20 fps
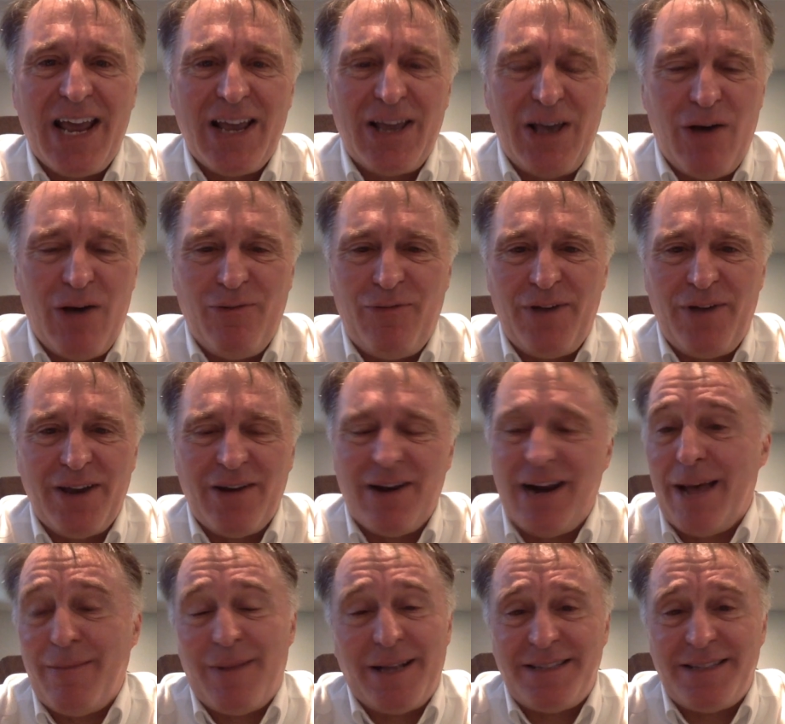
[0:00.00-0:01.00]
Go figure.
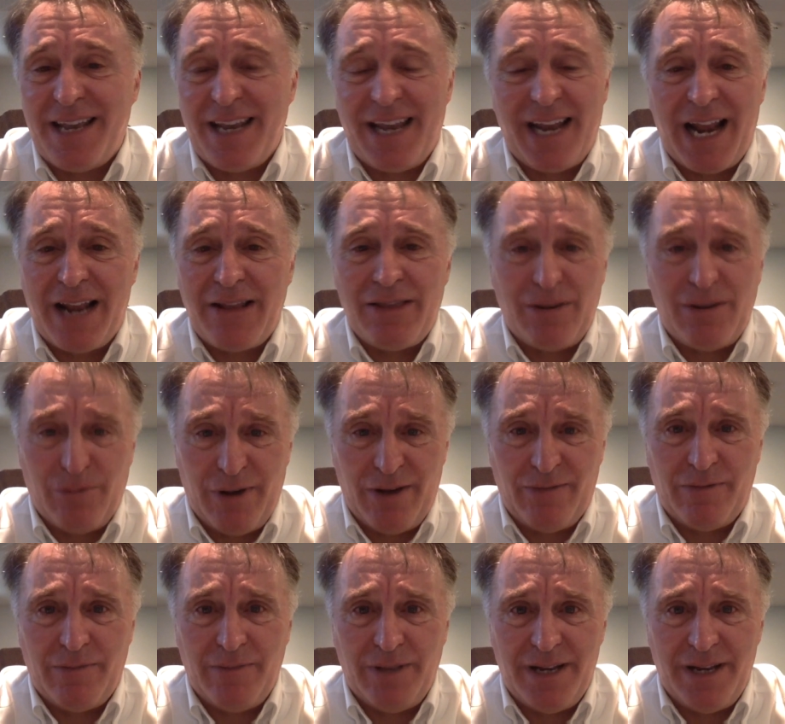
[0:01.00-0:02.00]
And I'm not taking anything away
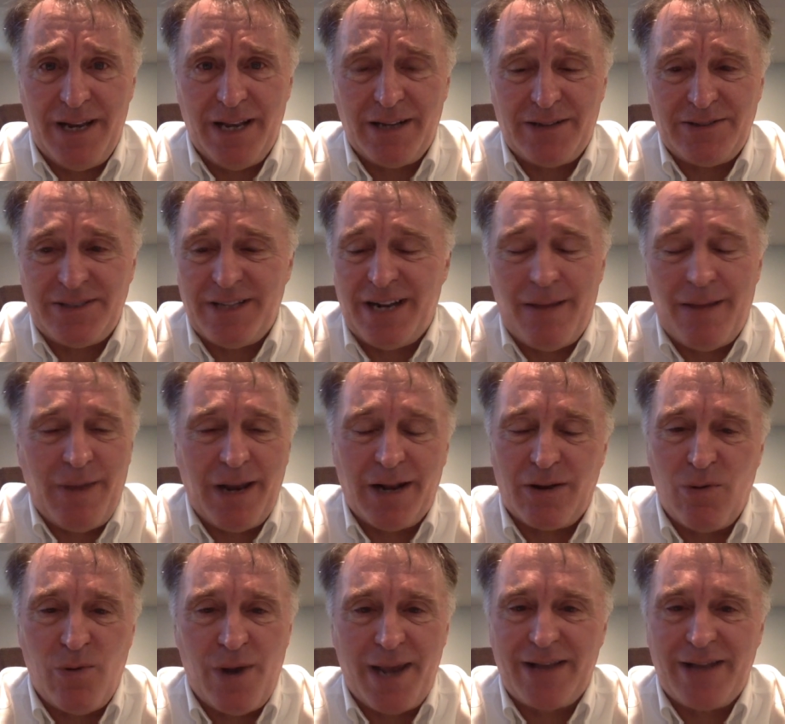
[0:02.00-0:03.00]
from Lynn Nicholson. I made it
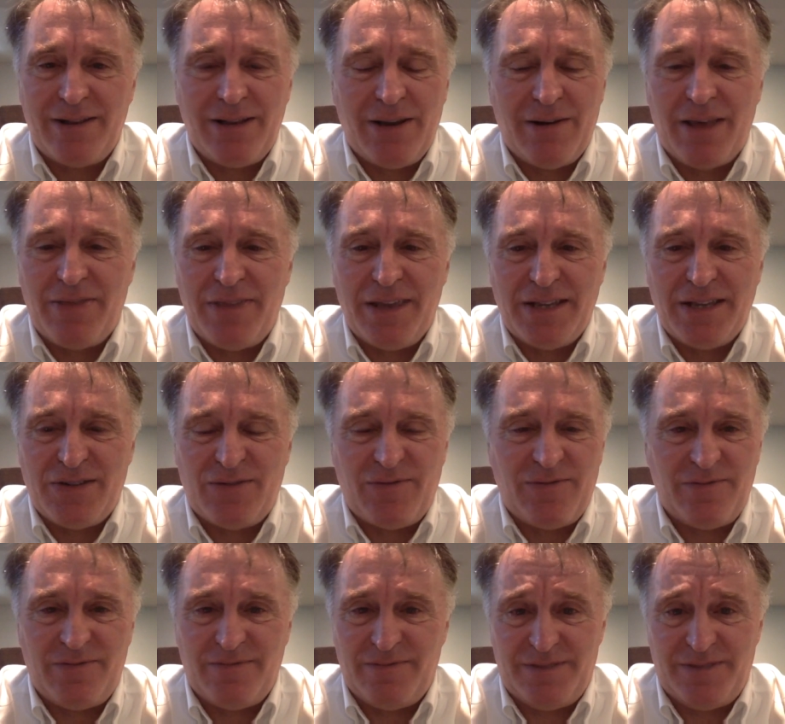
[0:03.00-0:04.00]
quite clear. I think he's
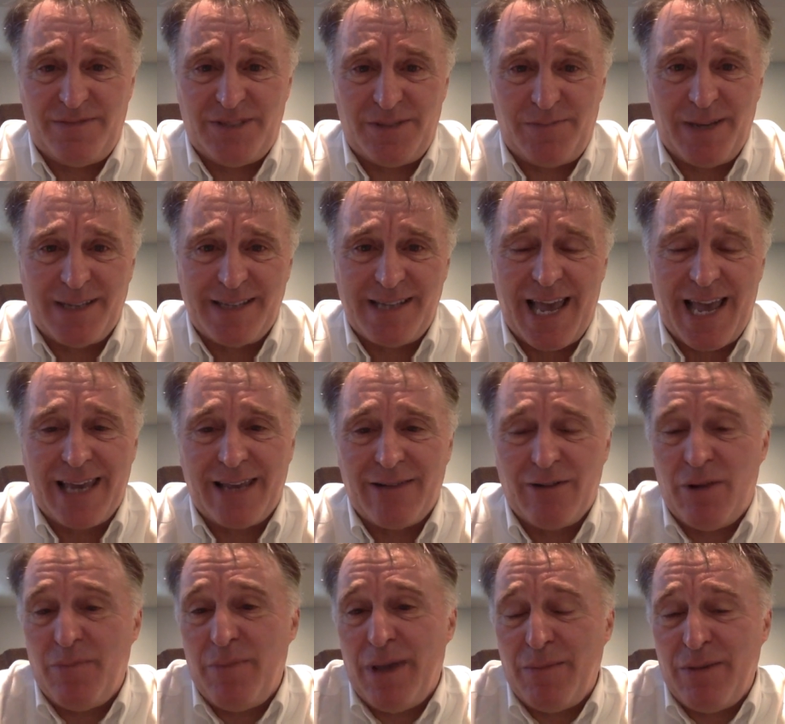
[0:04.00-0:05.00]

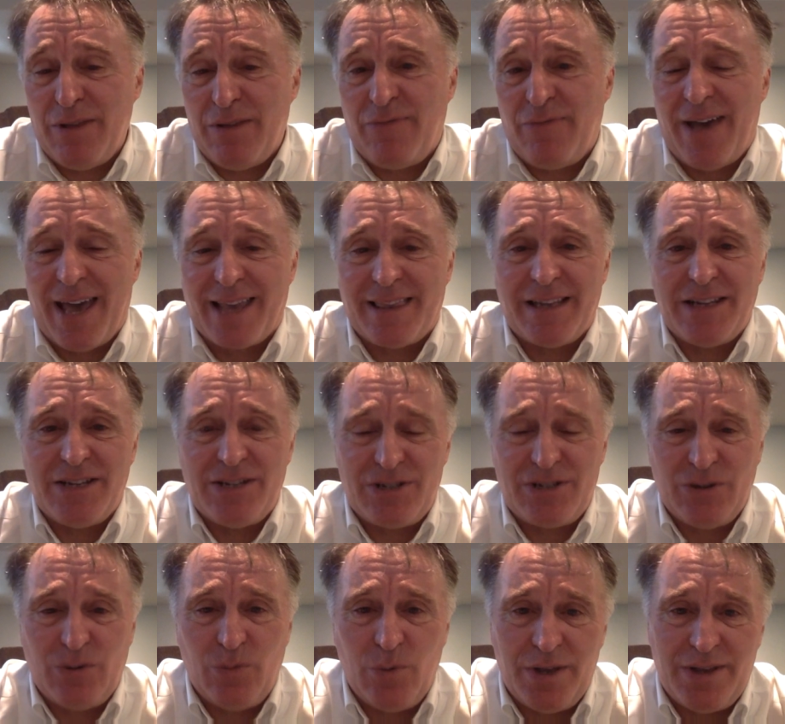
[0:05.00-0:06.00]
spectacular. Maybe the fact that he's
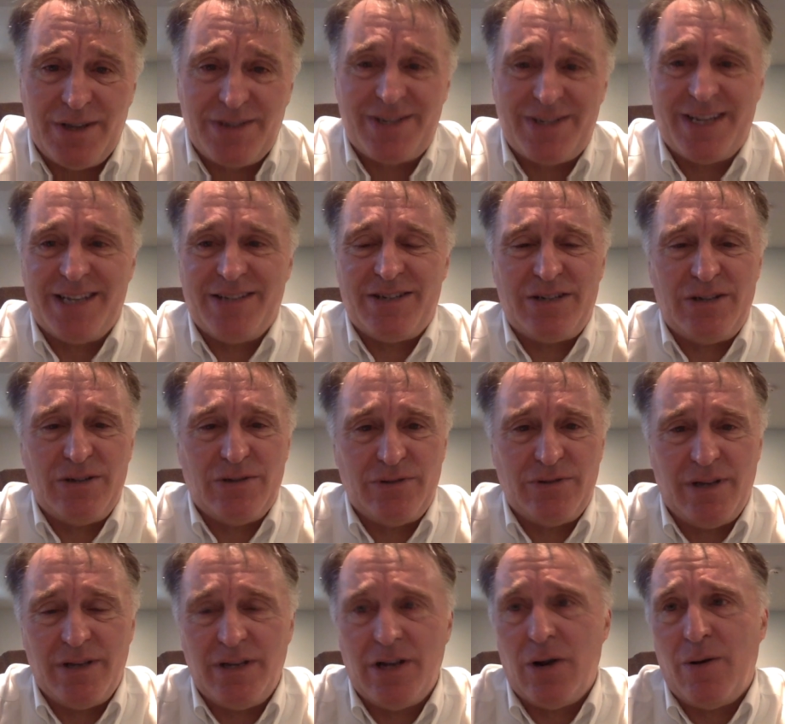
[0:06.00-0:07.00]
still with us and still,
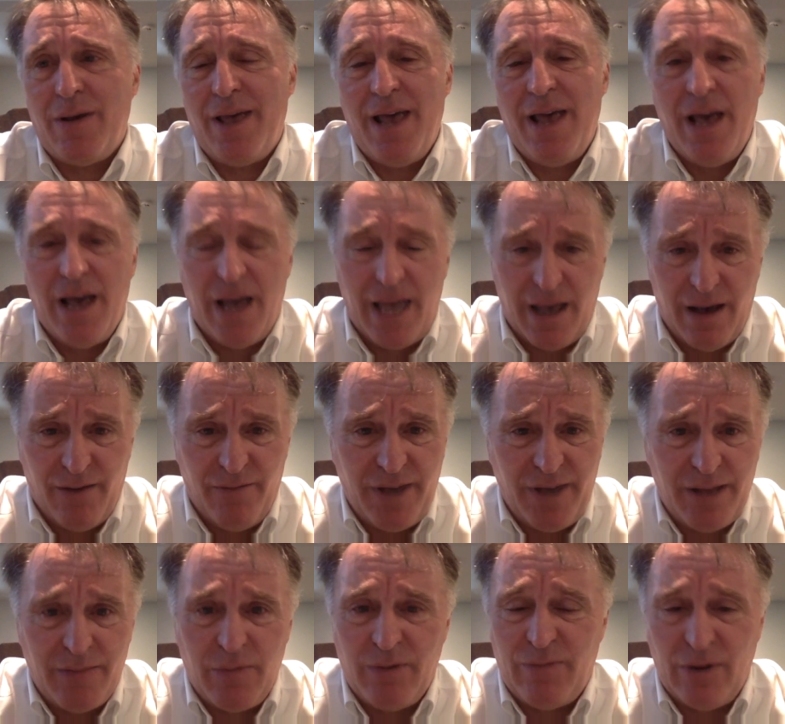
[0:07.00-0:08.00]
you know,
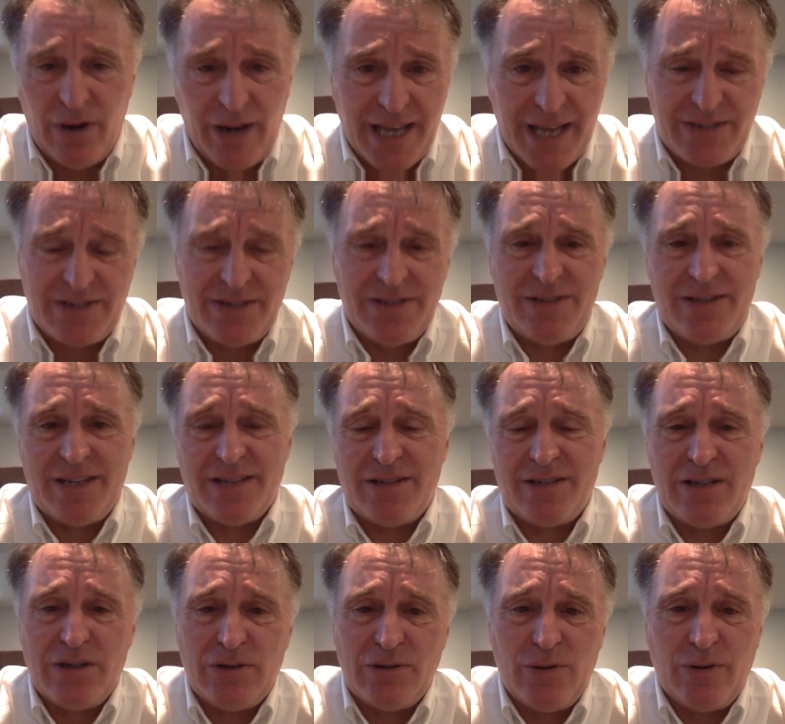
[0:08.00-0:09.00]
available for lessons and
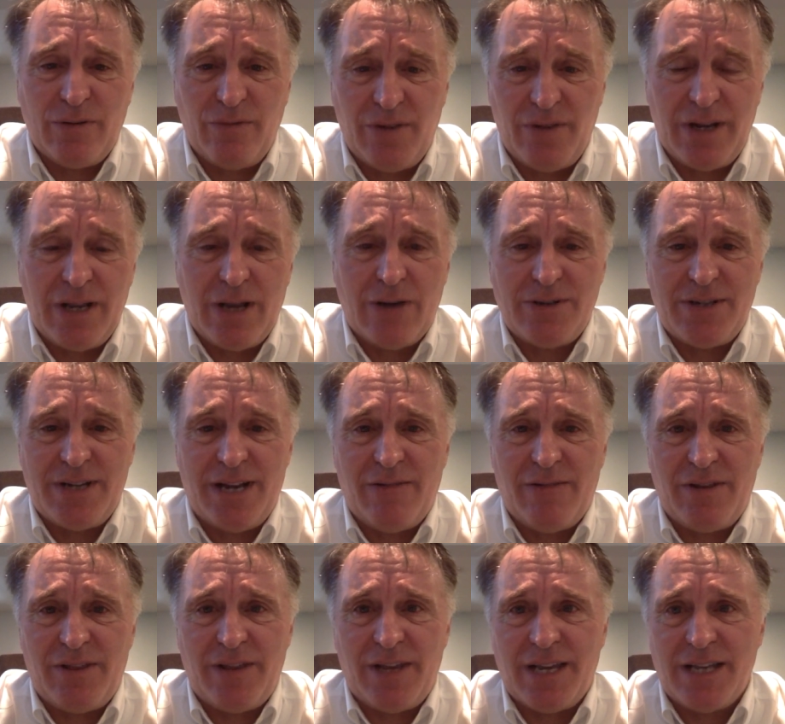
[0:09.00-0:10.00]
still doing videos and
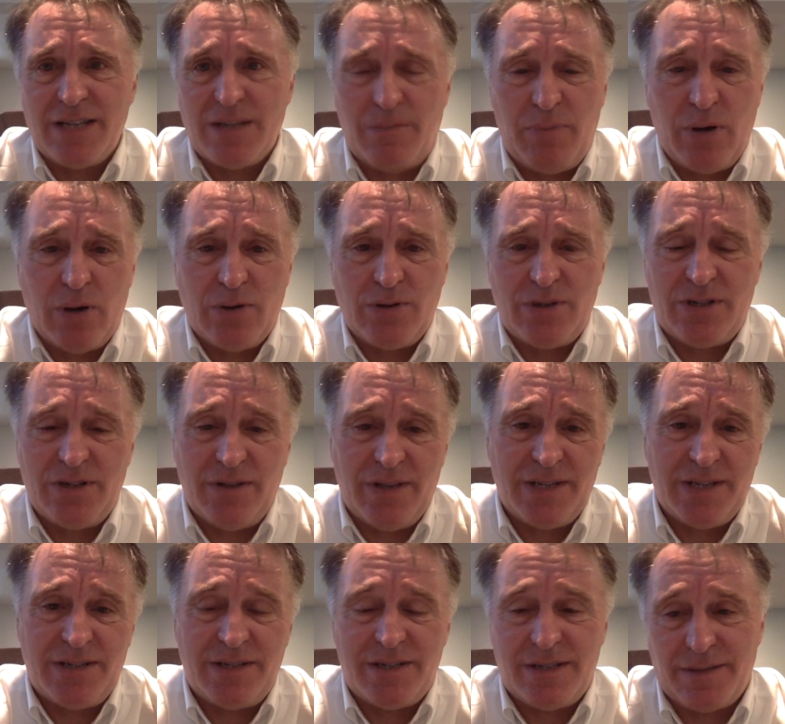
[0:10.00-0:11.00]
everything, as opposed to
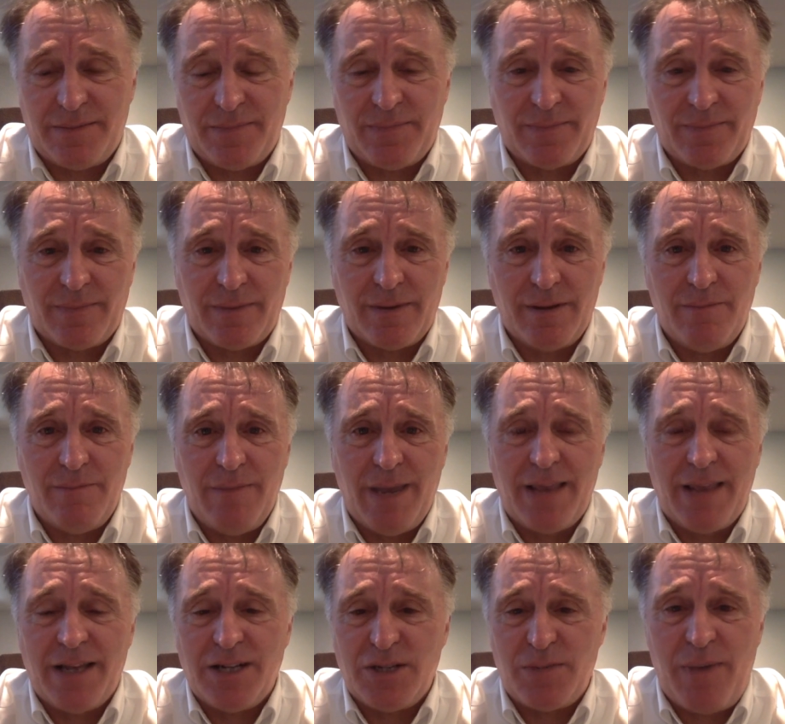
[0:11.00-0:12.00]
this
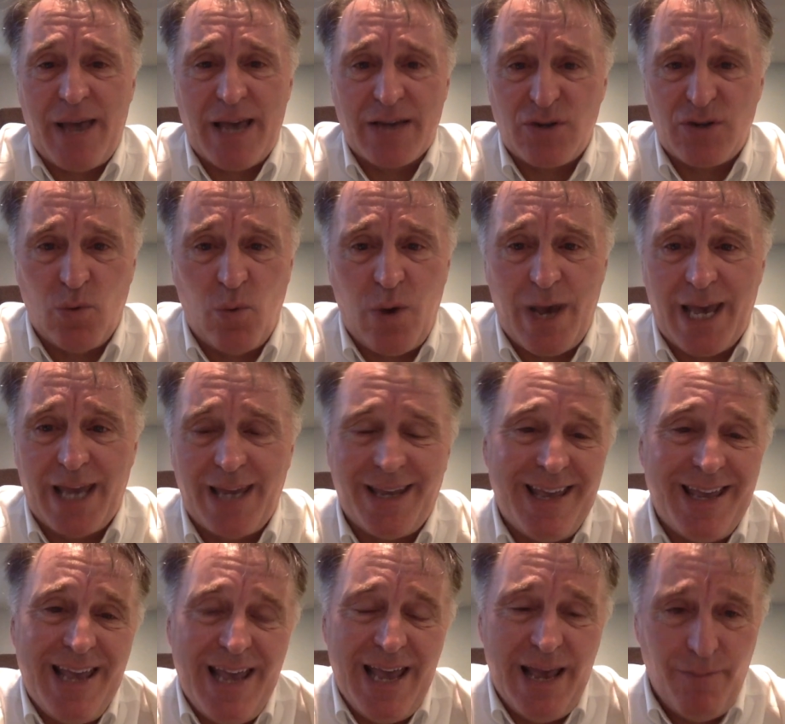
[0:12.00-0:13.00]
man that has passed away.
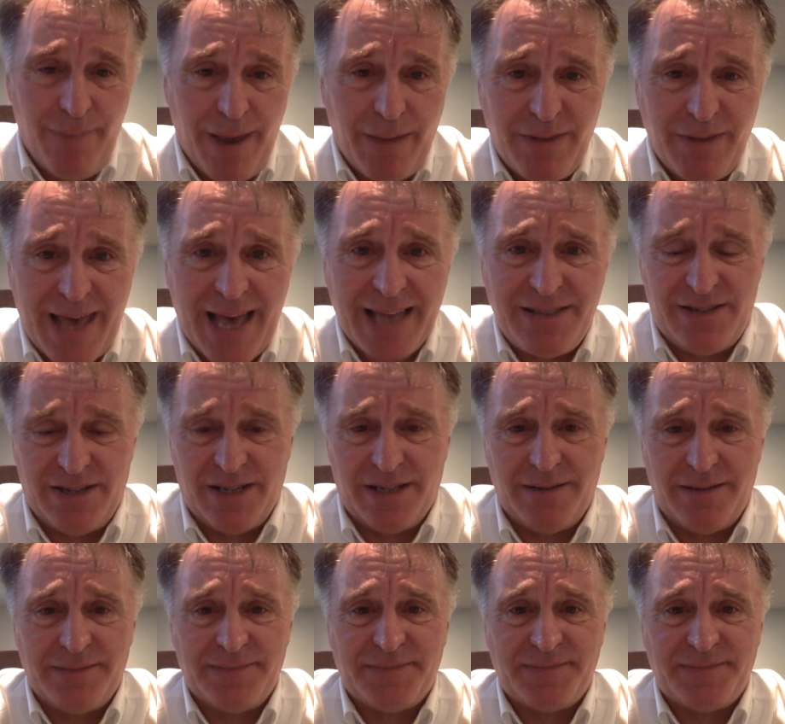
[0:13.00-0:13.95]
Maybe that's it.